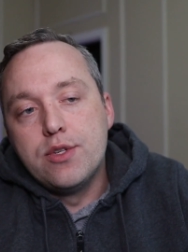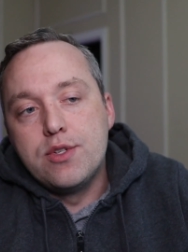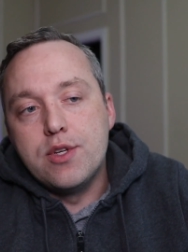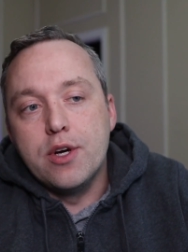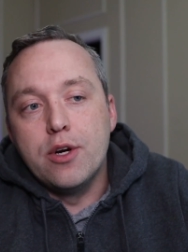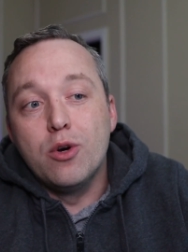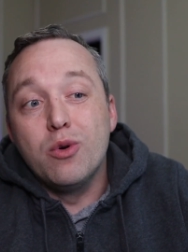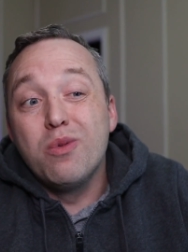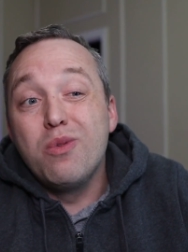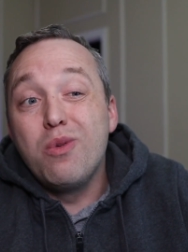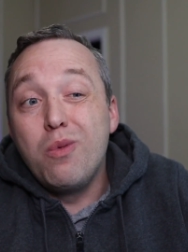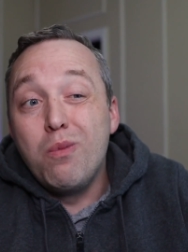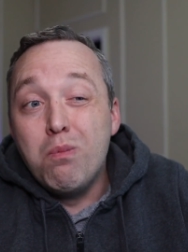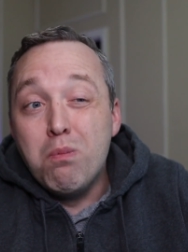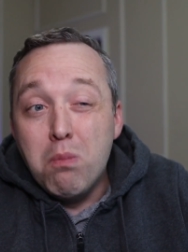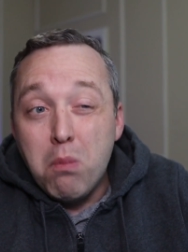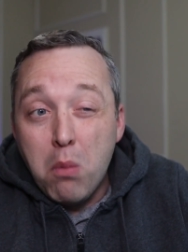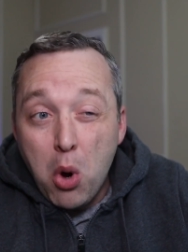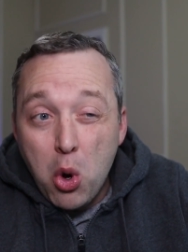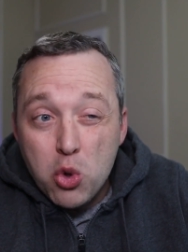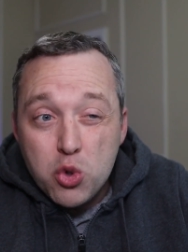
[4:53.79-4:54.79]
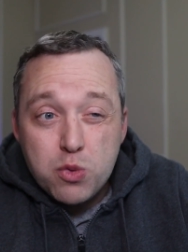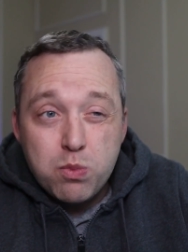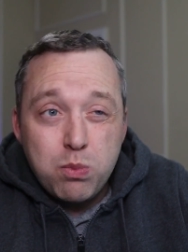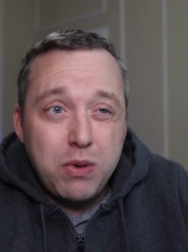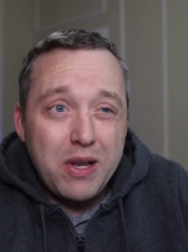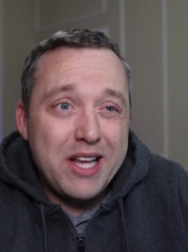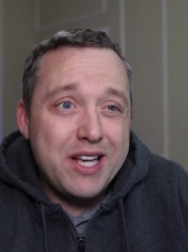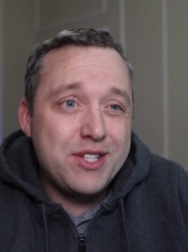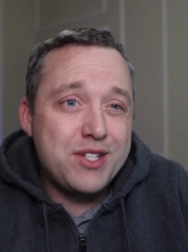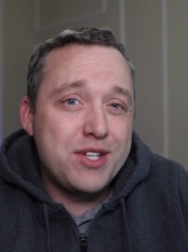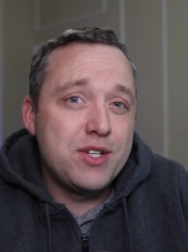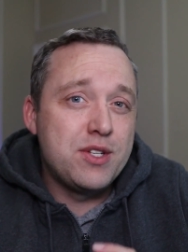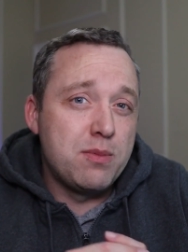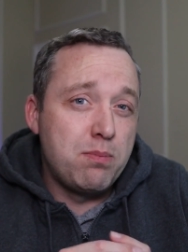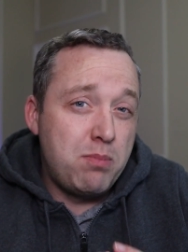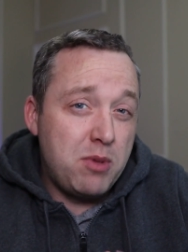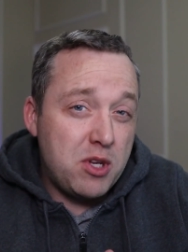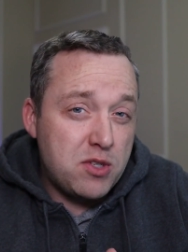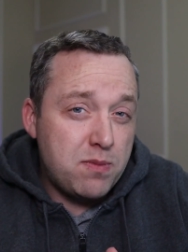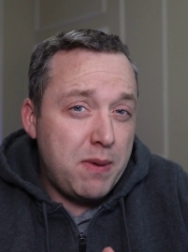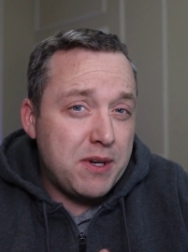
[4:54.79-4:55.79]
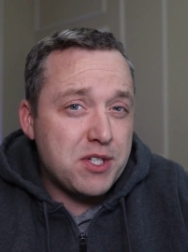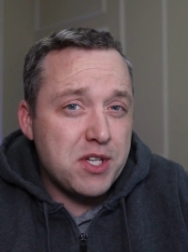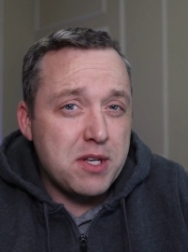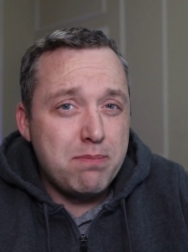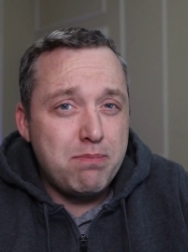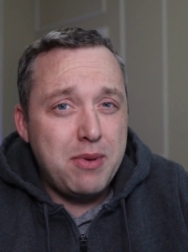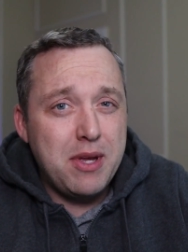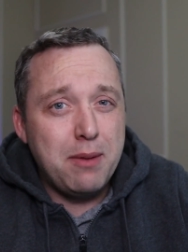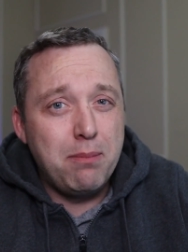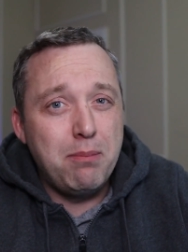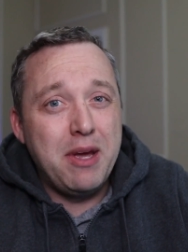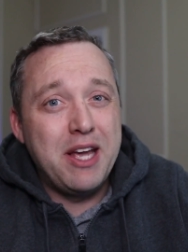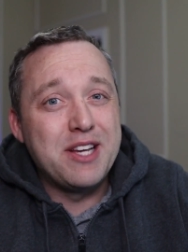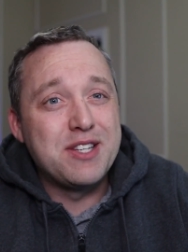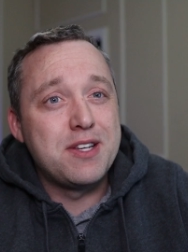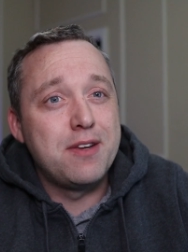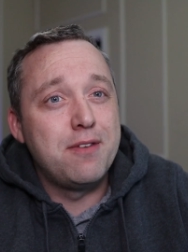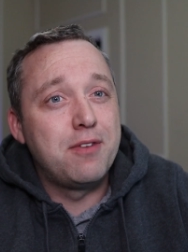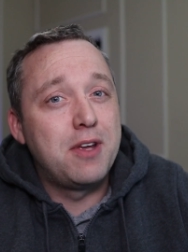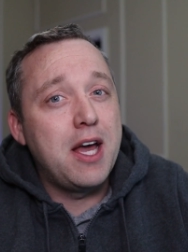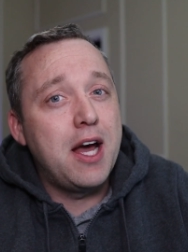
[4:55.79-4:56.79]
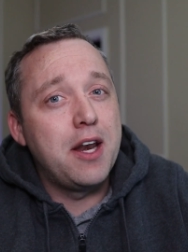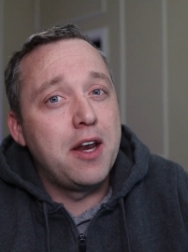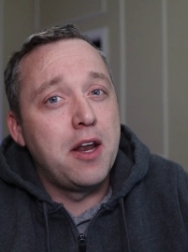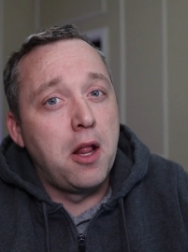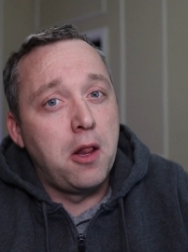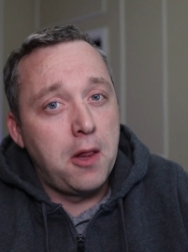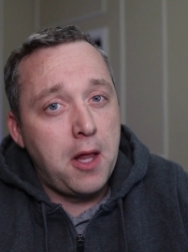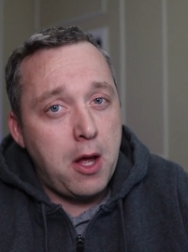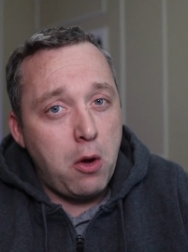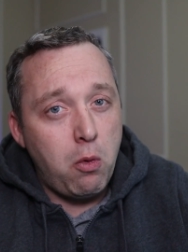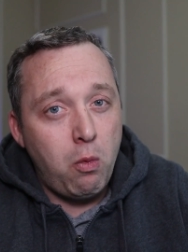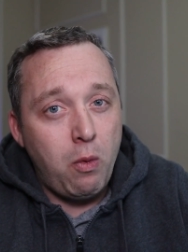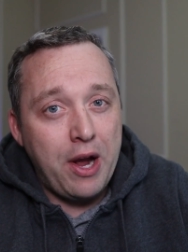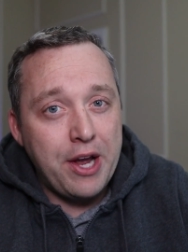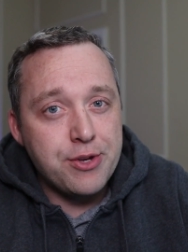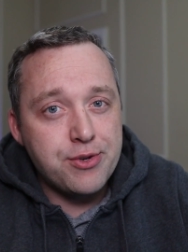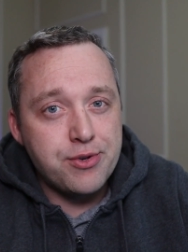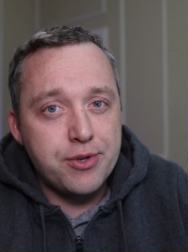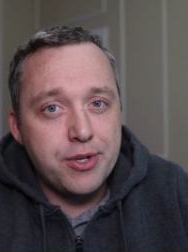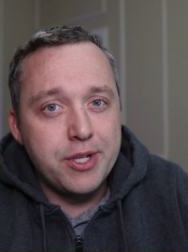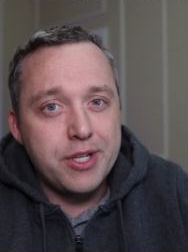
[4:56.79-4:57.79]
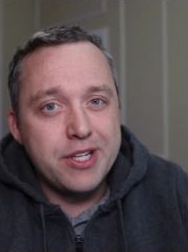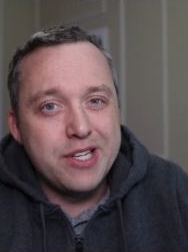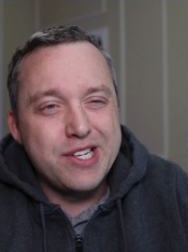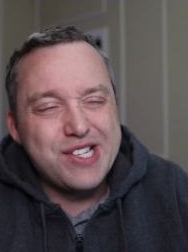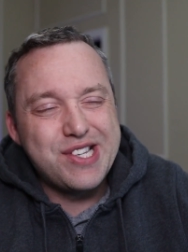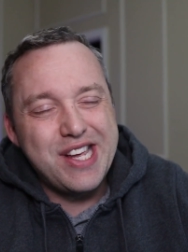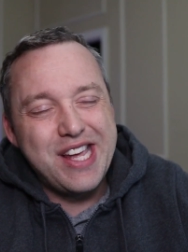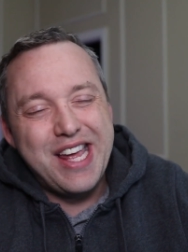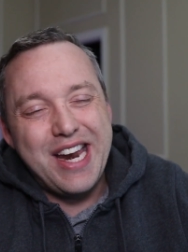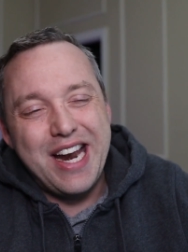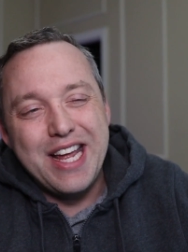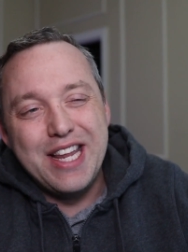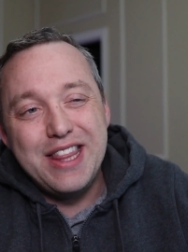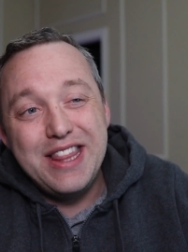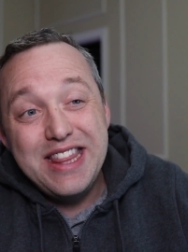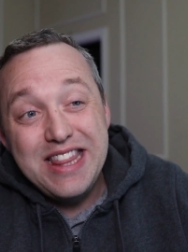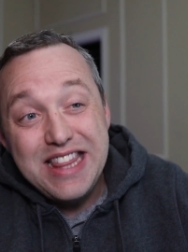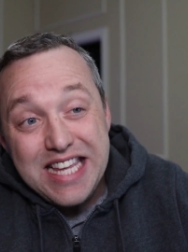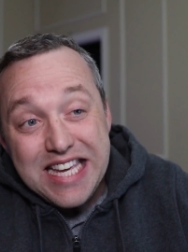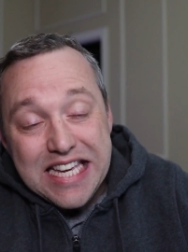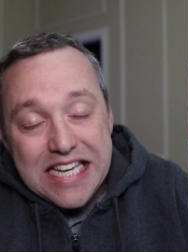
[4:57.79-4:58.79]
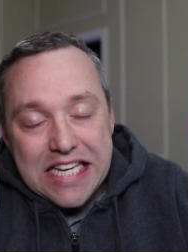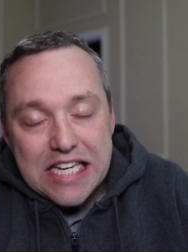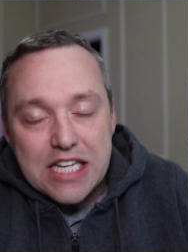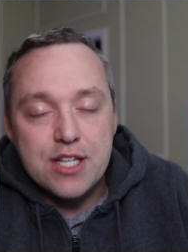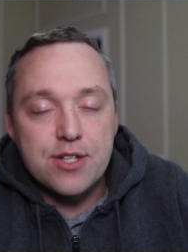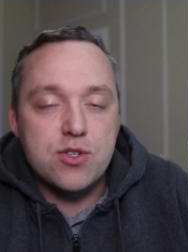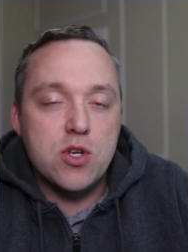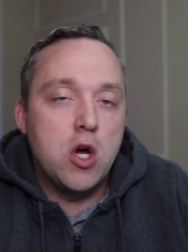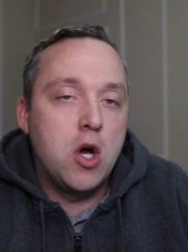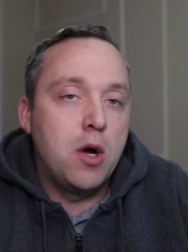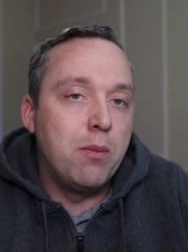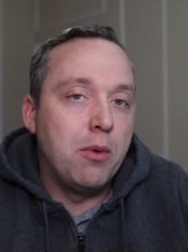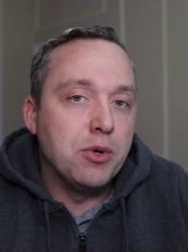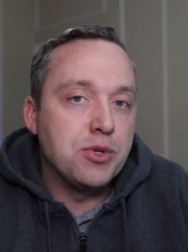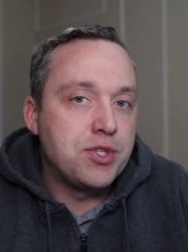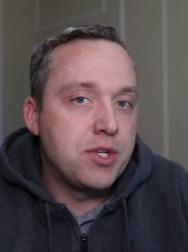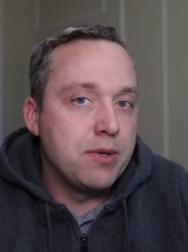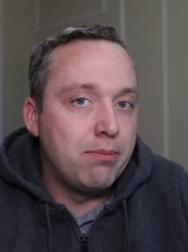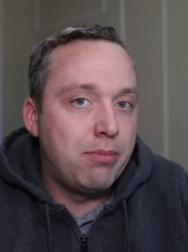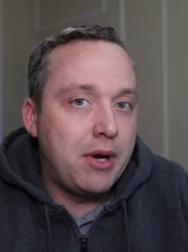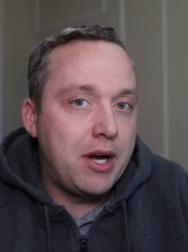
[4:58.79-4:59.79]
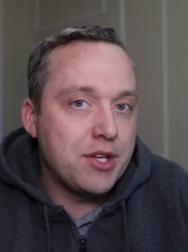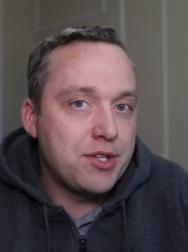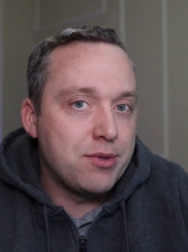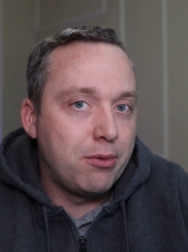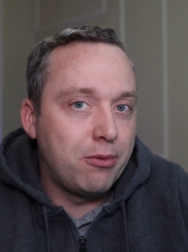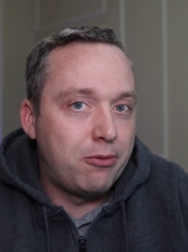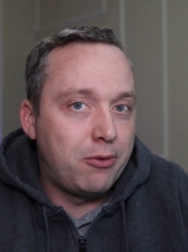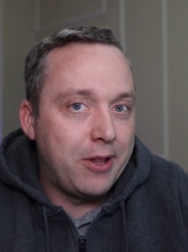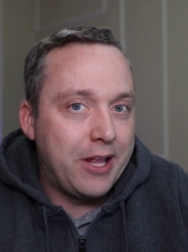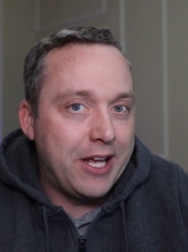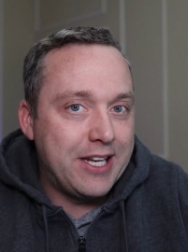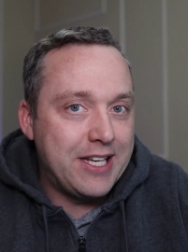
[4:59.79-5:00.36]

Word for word: So most places, especially big banks, have gotten a lot wiser to this, and I think it's almost impossible for